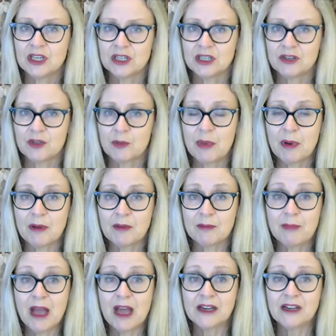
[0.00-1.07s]
Uh, the
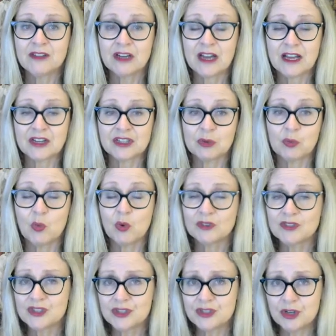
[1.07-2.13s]
party that actually
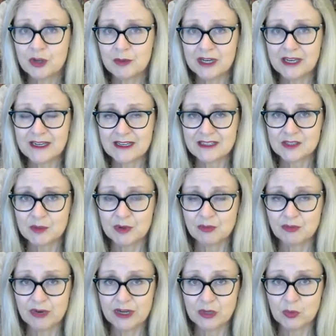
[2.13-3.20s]
wants to terminate has to
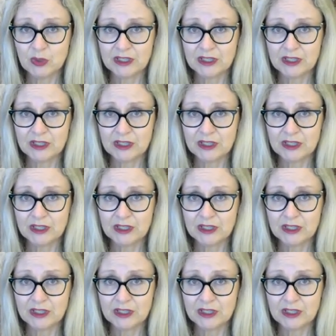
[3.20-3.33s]
be ready,